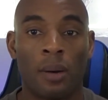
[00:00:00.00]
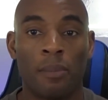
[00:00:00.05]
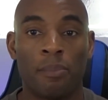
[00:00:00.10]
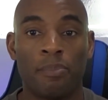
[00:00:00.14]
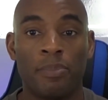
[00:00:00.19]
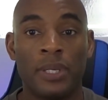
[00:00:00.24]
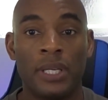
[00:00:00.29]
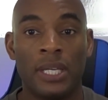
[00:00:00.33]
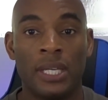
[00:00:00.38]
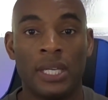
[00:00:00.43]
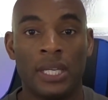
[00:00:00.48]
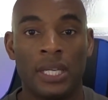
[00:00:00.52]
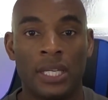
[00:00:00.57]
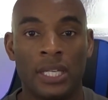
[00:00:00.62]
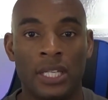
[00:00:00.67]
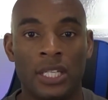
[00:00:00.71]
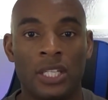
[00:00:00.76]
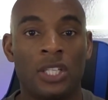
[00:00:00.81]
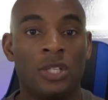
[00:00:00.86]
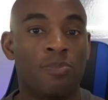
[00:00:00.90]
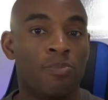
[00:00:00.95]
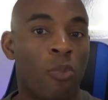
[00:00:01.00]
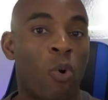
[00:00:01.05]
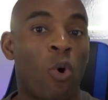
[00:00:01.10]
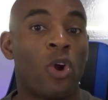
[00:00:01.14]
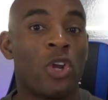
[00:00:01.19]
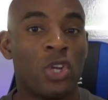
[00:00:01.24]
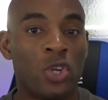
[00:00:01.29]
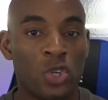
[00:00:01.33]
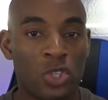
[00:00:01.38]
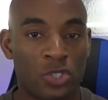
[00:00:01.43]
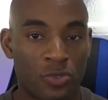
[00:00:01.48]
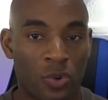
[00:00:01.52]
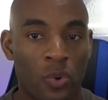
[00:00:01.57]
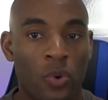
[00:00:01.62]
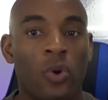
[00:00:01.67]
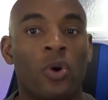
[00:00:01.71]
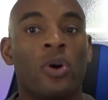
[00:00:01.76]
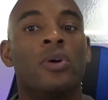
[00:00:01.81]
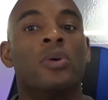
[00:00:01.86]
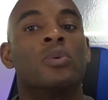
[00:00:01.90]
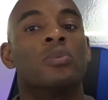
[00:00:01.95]
be more
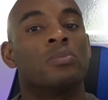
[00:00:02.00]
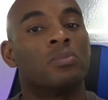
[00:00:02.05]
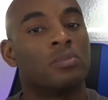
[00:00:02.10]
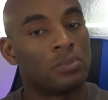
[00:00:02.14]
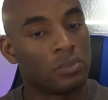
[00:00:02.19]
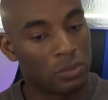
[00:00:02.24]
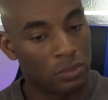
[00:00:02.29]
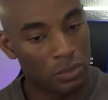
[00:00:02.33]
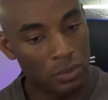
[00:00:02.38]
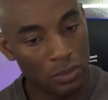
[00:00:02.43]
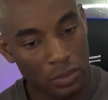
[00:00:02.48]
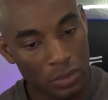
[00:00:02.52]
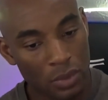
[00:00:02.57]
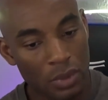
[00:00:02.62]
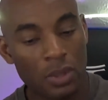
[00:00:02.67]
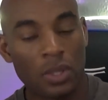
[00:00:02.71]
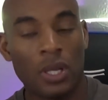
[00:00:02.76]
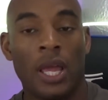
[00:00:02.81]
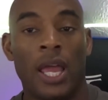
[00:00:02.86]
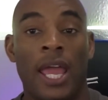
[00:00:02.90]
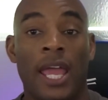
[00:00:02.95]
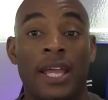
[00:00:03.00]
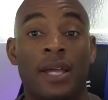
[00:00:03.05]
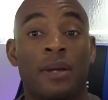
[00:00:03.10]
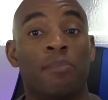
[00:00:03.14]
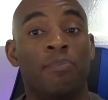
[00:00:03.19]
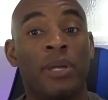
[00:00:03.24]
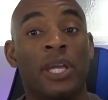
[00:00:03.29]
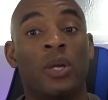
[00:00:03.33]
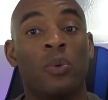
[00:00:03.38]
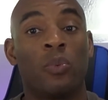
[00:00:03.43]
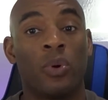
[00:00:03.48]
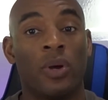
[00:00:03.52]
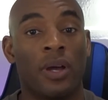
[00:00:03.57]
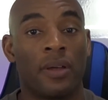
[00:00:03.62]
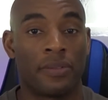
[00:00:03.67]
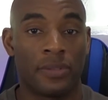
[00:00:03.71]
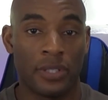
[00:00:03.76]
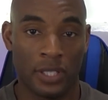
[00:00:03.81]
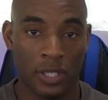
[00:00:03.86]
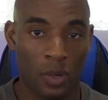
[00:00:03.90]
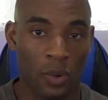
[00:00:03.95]
useful and compete
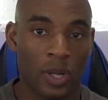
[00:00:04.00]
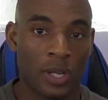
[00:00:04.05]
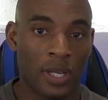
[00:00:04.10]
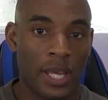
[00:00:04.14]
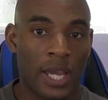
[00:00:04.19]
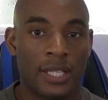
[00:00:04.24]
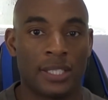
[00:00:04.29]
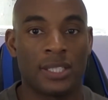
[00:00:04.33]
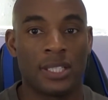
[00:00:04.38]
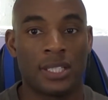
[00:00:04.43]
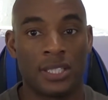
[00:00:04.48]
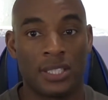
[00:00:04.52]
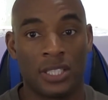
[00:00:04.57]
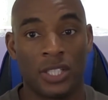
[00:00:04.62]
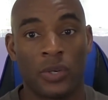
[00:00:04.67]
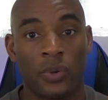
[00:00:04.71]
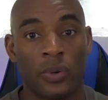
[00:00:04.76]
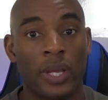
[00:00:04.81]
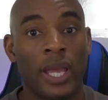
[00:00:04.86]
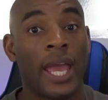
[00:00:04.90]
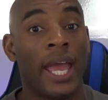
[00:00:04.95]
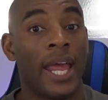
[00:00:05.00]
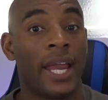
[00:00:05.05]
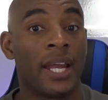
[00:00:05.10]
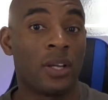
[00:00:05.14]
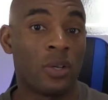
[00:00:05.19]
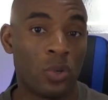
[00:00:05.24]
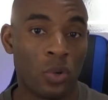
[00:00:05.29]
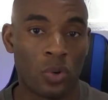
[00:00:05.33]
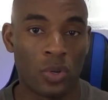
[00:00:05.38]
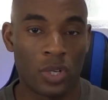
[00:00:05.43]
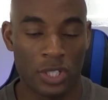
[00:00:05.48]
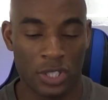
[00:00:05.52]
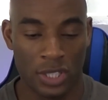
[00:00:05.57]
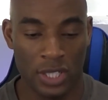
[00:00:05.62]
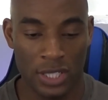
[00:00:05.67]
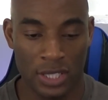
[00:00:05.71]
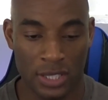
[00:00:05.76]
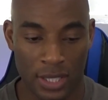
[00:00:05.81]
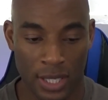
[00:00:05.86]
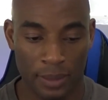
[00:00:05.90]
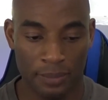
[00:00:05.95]
with, Alexa, Siri, and Google
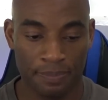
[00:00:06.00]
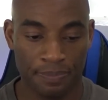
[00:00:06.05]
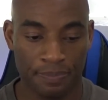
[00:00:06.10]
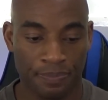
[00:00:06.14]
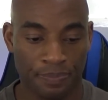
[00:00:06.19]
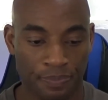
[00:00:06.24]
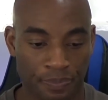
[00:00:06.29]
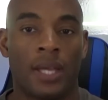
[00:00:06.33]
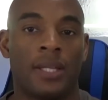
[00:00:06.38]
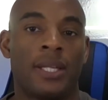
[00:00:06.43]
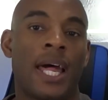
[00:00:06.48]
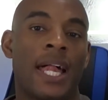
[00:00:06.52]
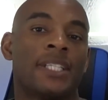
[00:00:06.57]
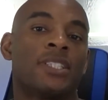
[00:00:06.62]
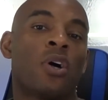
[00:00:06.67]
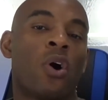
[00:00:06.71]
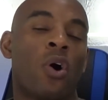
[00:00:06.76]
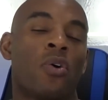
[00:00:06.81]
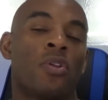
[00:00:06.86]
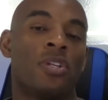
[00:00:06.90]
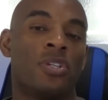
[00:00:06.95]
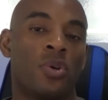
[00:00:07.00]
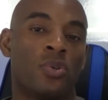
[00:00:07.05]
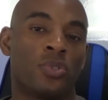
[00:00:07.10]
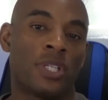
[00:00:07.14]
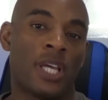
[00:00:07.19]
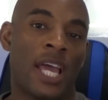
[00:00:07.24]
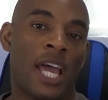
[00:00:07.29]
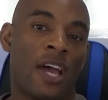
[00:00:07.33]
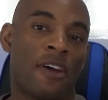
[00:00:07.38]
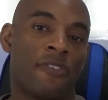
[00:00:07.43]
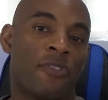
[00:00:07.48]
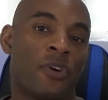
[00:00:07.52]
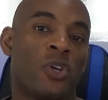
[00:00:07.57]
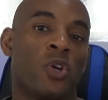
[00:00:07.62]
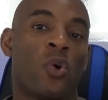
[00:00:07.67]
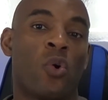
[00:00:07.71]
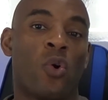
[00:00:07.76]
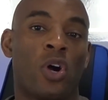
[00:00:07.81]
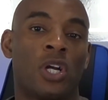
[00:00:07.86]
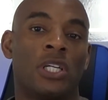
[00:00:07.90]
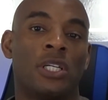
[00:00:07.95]
Assistant. And that's all the news I have for
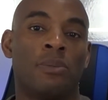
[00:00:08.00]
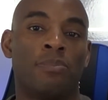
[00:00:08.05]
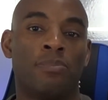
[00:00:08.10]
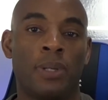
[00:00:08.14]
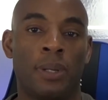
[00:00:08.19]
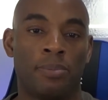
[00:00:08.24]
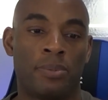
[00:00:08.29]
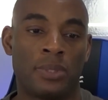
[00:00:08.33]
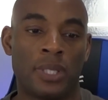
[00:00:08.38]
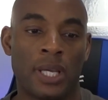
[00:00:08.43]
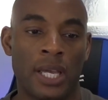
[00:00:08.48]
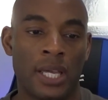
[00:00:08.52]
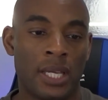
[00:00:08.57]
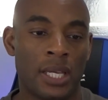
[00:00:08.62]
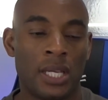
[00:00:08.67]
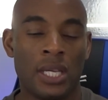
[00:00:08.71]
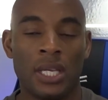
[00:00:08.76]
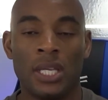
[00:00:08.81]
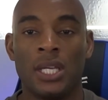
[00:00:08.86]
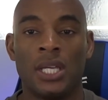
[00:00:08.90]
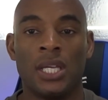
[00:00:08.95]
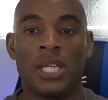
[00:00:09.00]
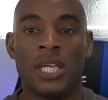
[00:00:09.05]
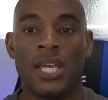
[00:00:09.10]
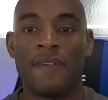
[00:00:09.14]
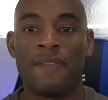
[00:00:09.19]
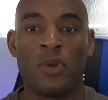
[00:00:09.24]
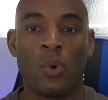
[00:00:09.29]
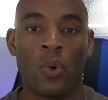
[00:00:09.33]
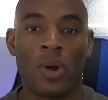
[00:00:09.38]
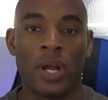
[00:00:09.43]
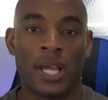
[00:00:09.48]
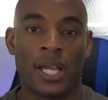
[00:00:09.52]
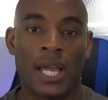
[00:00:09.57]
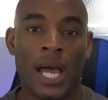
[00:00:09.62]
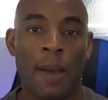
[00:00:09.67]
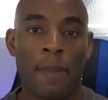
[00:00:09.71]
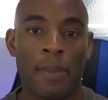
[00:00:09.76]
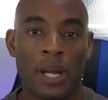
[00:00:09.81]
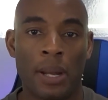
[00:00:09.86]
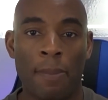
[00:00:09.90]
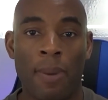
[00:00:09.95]
you on the Blip today. If you want to
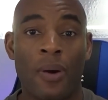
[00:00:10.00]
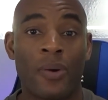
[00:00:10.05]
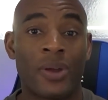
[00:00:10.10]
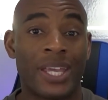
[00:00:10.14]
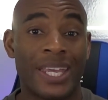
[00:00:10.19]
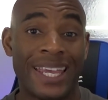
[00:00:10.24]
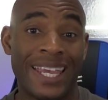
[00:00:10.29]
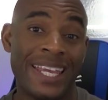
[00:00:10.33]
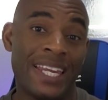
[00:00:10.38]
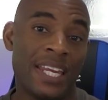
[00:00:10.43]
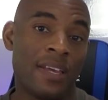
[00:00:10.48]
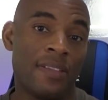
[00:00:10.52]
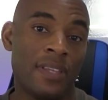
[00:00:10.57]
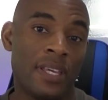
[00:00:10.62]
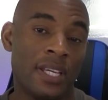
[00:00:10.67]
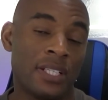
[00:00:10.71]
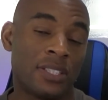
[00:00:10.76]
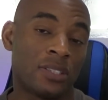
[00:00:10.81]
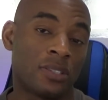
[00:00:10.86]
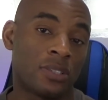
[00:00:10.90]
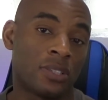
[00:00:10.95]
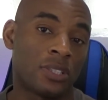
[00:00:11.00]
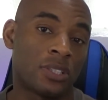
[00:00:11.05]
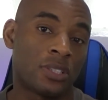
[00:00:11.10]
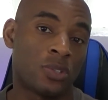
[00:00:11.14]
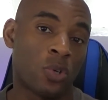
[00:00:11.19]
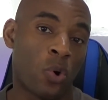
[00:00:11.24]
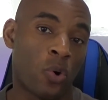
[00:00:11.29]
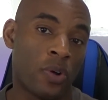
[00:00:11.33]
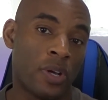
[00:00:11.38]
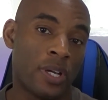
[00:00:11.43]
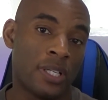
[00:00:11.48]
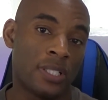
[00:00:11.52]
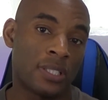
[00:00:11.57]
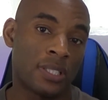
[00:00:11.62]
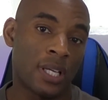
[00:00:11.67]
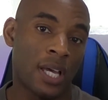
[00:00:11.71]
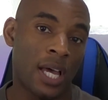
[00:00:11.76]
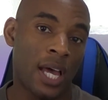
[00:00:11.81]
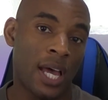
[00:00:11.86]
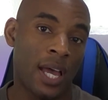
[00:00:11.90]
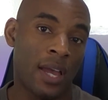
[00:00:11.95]
comment about any of these stories
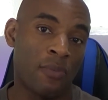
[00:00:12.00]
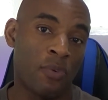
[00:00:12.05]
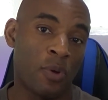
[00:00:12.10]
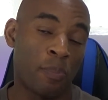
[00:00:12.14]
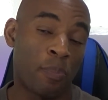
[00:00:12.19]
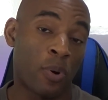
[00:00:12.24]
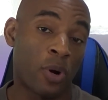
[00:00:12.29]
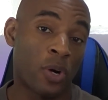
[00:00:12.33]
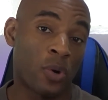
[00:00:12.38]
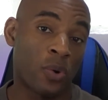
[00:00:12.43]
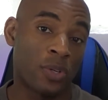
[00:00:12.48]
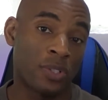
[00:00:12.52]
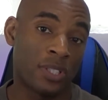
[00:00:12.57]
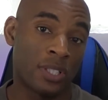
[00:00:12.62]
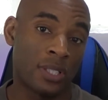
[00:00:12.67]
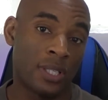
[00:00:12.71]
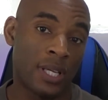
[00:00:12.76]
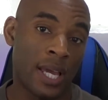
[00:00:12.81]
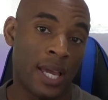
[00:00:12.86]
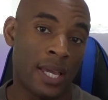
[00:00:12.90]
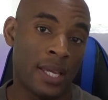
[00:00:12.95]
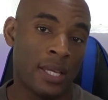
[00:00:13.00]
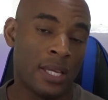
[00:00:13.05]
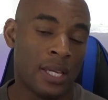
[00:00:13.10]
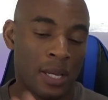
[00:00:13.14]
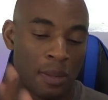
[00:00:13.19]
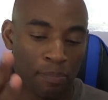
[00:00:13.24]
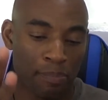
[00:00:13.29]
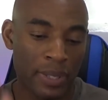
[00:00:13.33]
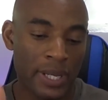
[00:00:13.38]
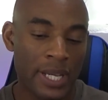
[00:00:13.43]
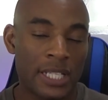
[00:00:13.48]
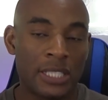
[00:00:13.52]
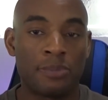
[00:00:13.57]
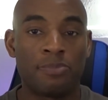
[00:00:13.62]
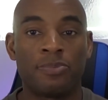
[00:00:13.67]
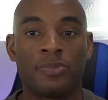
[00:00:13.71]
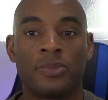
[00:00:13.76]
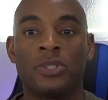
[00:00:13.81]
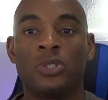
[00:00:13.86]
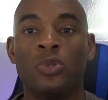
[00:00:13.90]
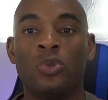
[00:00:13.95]
I reported on today, please
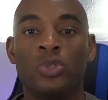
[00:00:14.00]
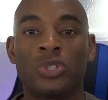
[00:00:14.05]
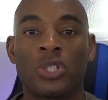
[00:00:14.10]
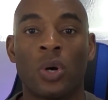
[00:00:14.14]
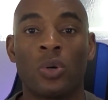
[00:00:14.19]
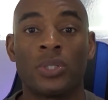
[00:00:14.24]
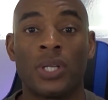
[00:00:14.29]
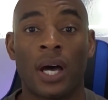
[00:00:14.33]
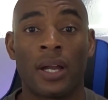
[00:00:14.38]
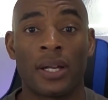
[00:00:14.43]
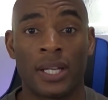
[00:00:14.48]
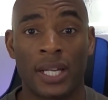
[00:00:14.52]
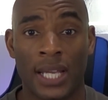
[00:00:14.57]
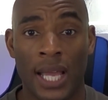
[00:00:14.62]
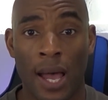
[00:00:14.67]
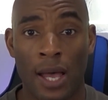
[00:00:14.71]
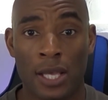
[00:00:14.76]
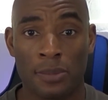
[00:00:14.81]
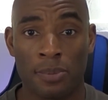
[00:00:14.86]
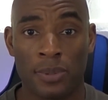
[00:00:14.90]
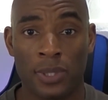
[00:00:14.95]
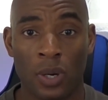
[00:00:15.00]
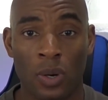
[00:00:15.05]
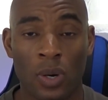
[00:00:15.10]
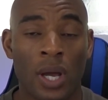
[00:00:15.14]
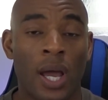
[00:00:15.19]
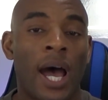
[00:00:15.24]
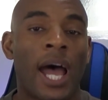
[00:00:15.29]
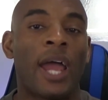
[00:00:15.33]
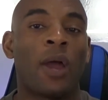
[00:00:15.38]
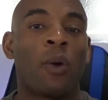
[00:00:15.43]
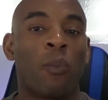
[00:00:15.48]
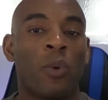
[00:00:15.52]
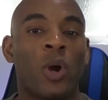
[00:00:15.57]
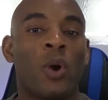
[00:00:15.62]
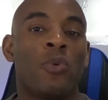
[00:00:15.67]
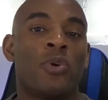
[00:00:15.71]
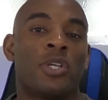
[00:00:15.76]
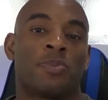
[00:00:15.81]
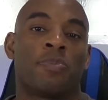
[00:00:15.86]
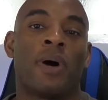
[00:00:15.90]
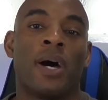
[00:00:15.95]
do so down in the comments below. I will
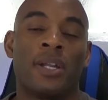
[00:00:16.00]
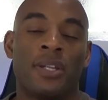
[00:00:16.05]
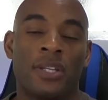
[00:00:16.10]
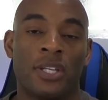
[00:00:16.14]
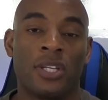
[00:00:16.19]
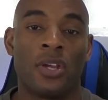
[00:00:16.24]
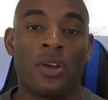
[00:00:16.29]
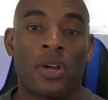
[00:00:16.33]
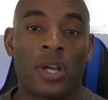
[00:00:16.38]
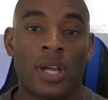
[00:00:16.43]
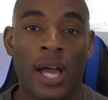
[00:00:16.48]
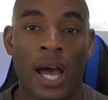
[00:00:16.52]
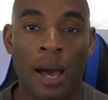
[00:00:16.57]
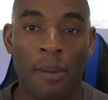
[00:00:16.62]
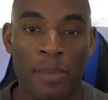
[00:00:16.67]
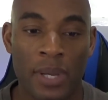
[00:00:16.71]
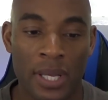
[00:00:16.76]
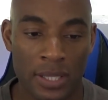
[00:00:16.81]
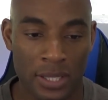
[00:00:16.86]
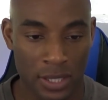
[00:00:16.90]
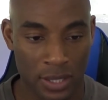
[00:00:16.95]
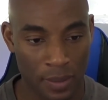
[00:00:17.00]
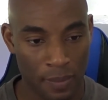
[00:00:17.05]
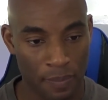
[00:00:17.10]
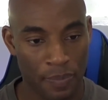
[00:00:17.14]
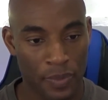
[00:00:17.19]
respond to your comments.